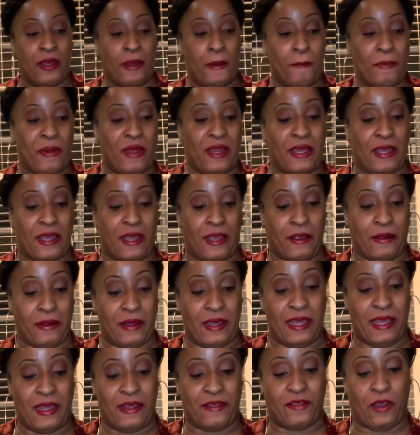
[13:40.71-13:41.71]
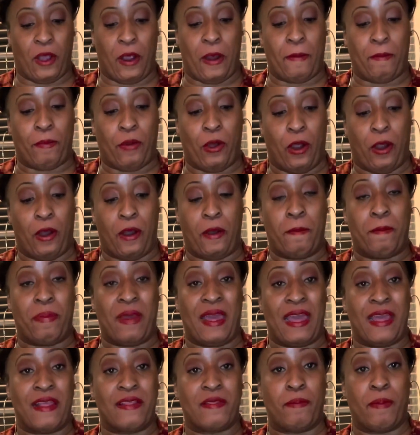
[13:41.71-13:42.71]
But here is our
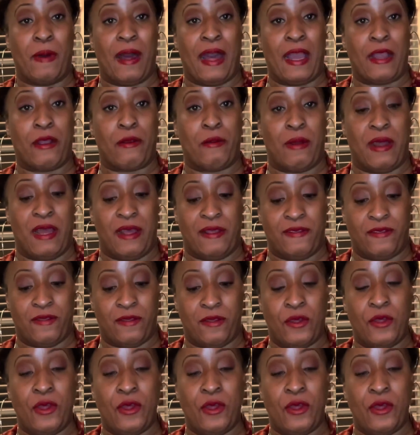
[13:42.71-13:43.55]
par-baked pie crust.